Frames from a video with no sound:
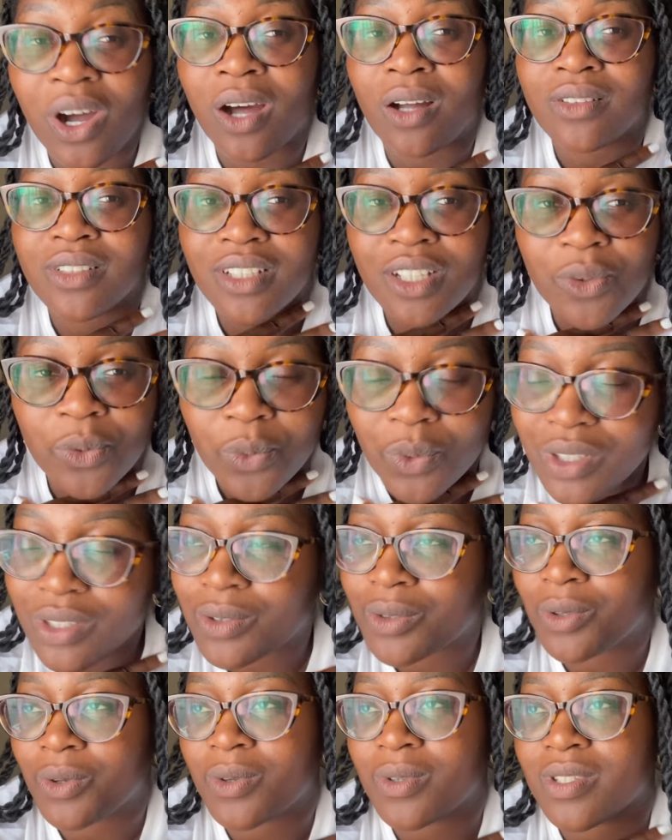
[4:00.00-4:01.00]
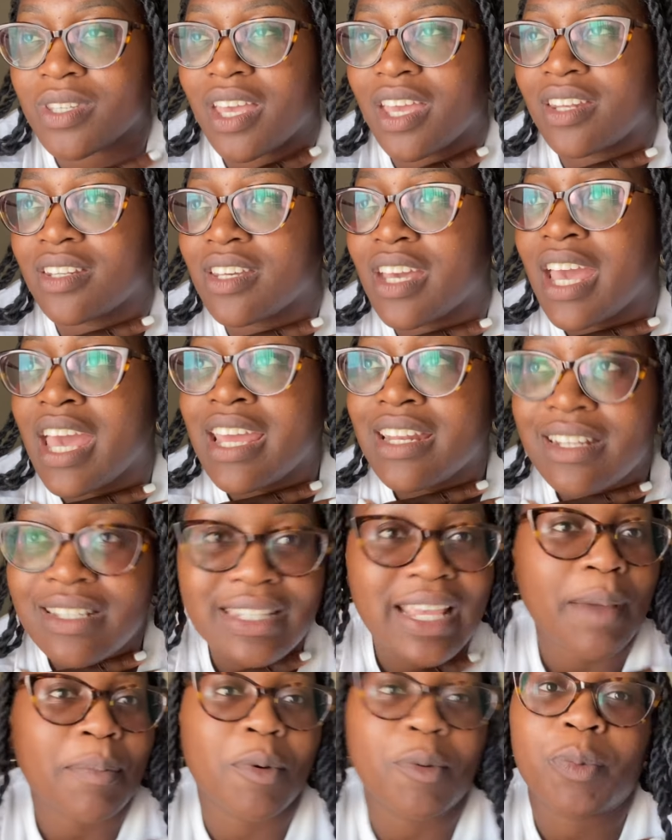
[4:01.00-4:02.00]
out and win souls and
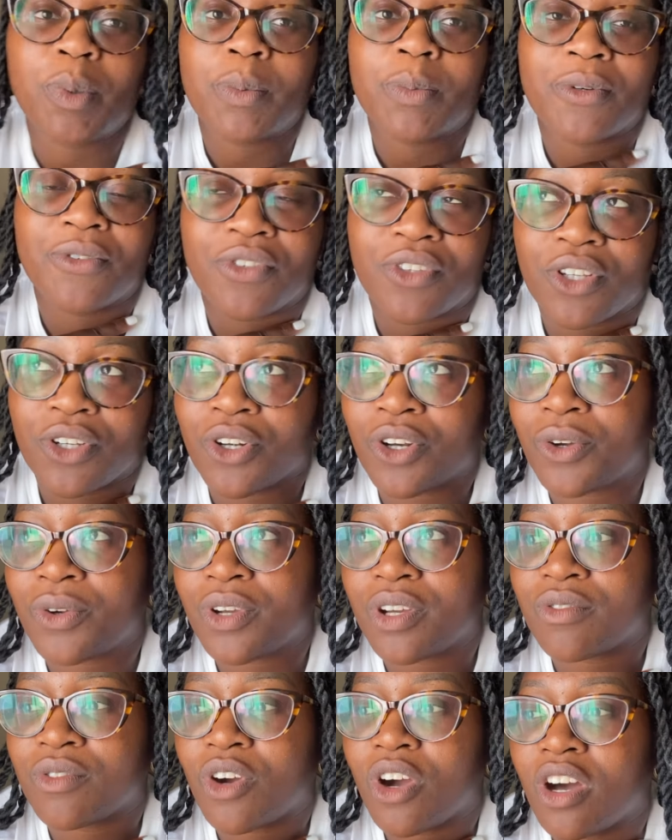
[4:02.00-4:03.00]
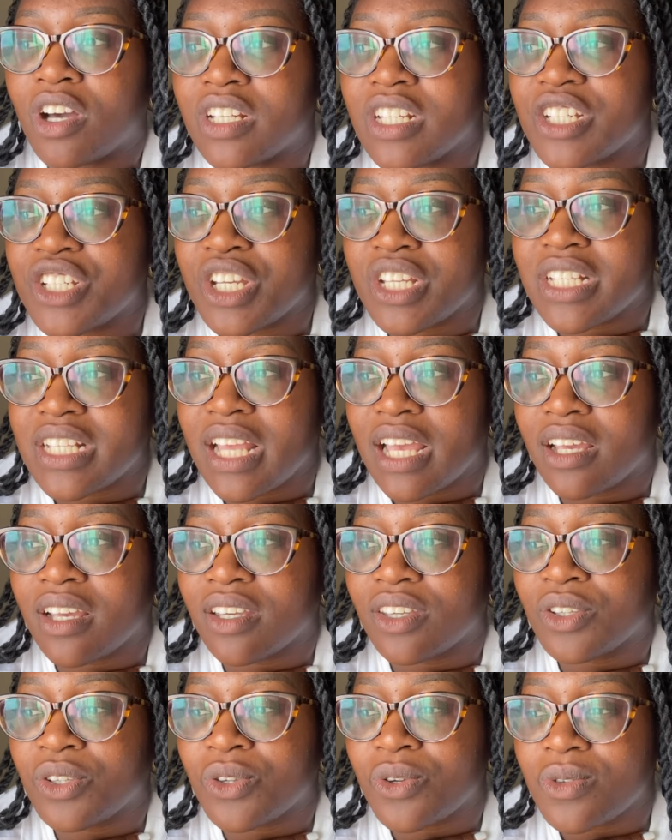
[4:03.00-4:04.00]
disciple people for the glory of God, and just like,
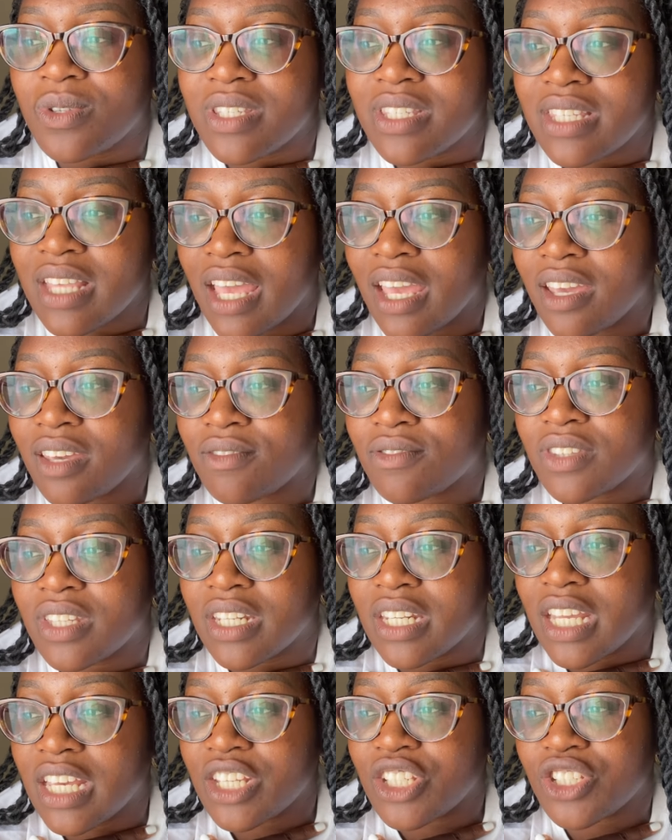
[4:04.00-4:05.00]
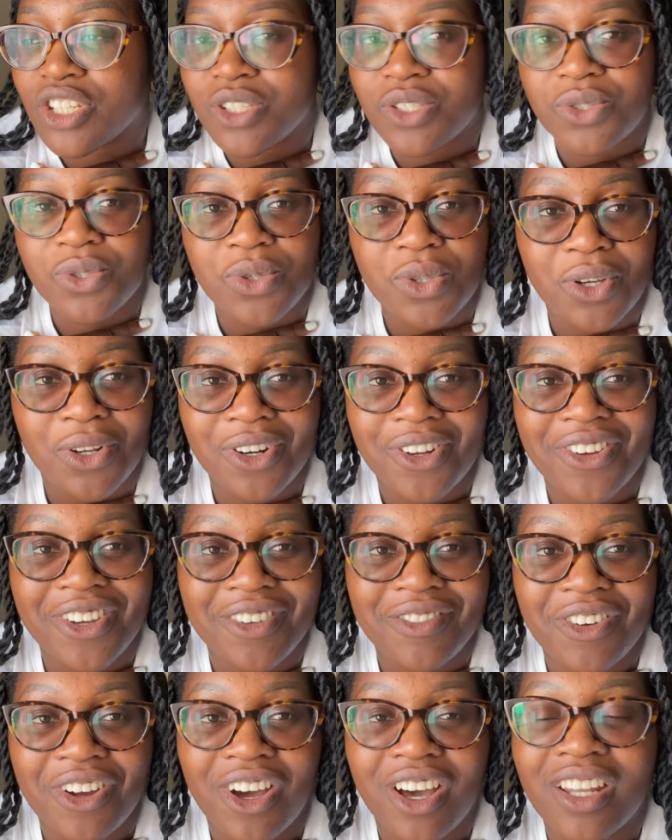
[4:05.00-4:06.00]
you know, save the nations to the glory
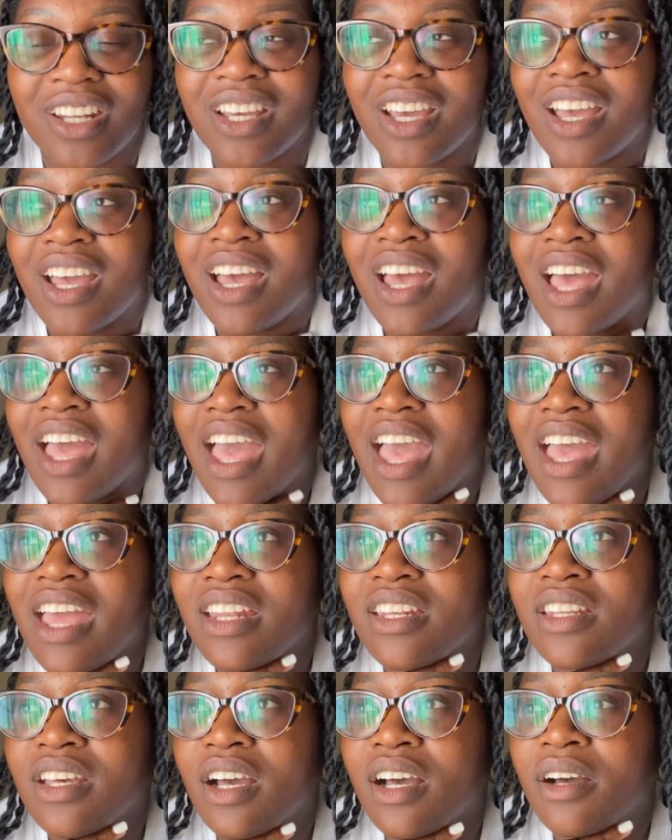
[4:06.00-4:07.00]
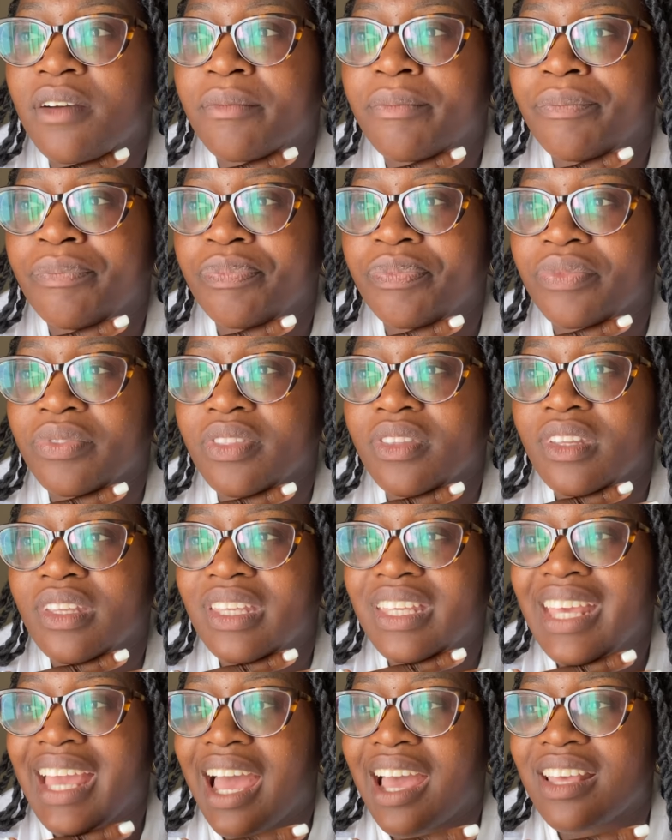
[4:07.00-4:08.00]
of God. And
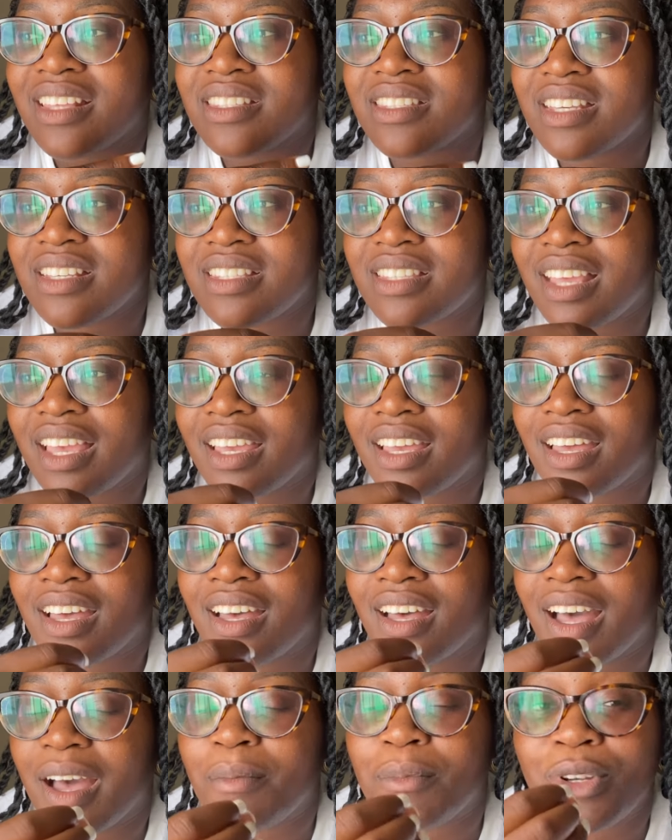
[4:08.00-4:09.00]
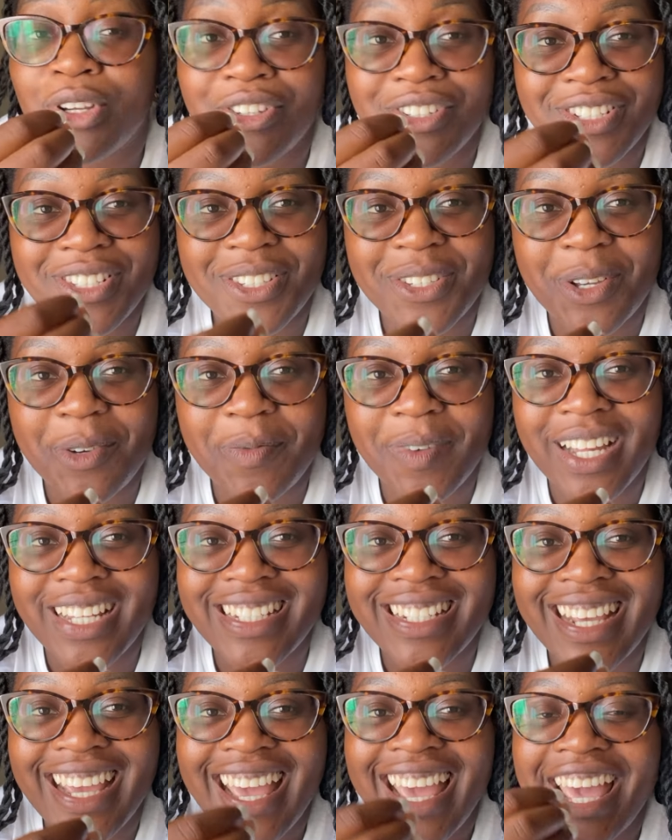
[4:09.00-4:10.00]
yeah, it's just like, I'm learning so
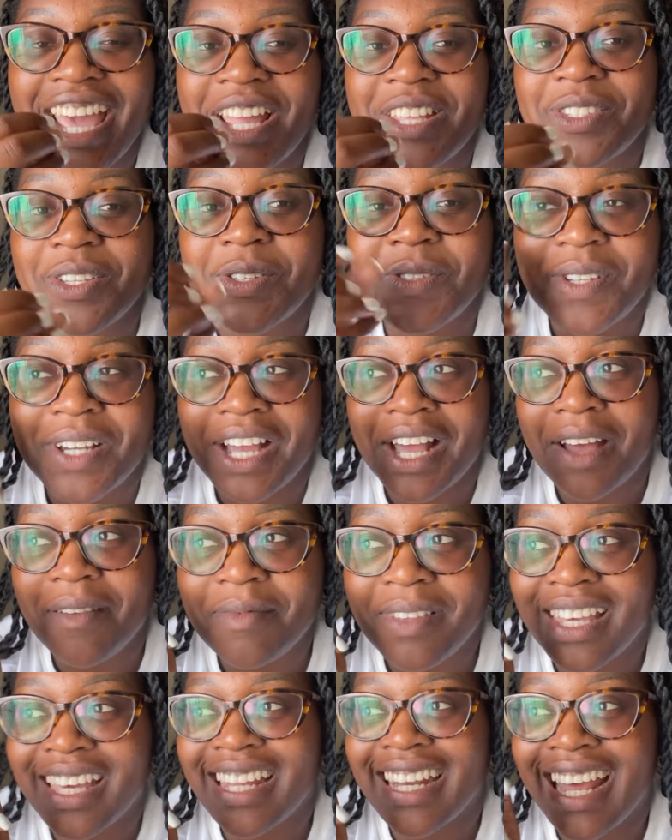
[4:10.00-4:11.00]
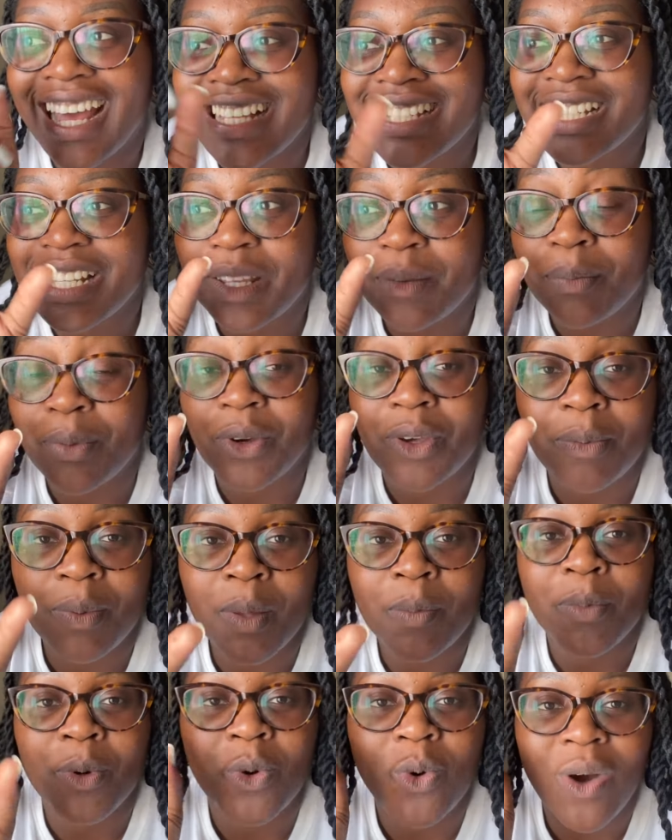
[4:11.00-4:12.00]
much. And so to come here and actually be with
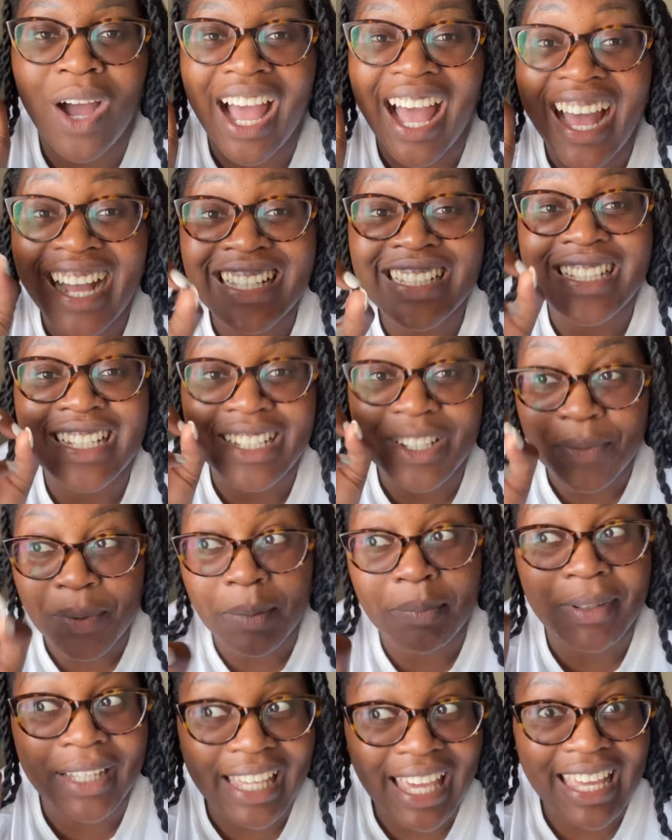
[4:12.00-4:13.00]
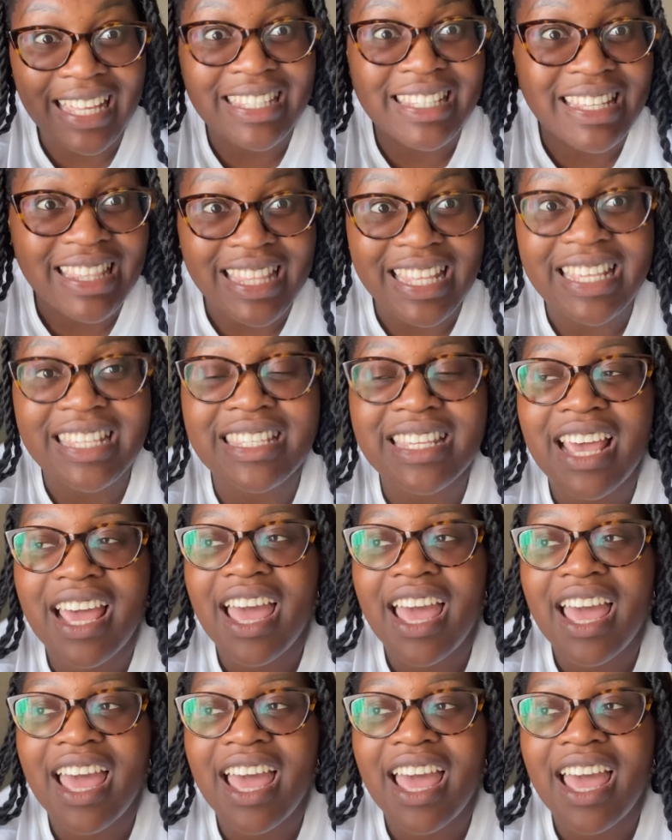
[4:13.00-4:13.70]
people who are actually replicating this,